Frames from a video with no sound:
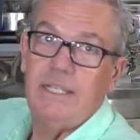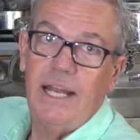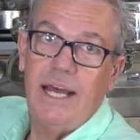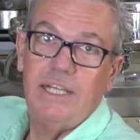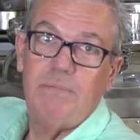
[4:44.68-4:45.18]

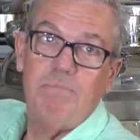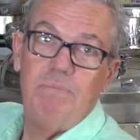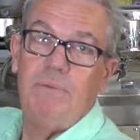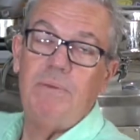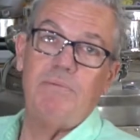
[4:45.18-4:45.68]
large
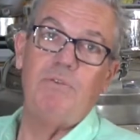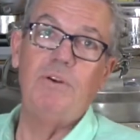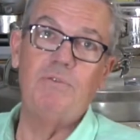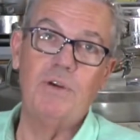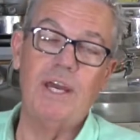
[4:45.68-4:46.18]

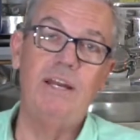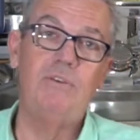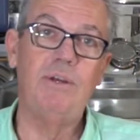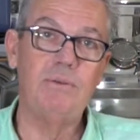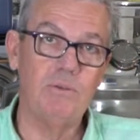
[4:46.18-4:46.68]
44-gallon
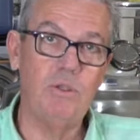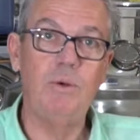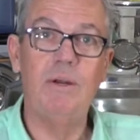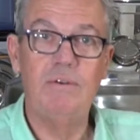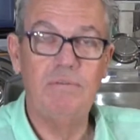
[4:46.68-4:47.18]
drums or
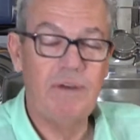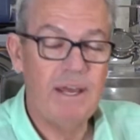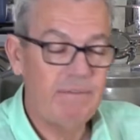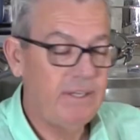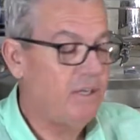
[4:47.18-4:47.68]

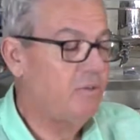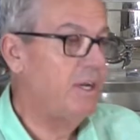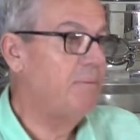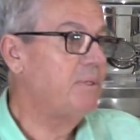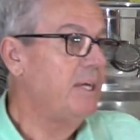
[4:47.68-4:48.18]
205-litre
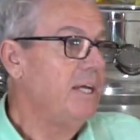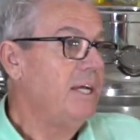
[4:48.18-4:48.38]
drums.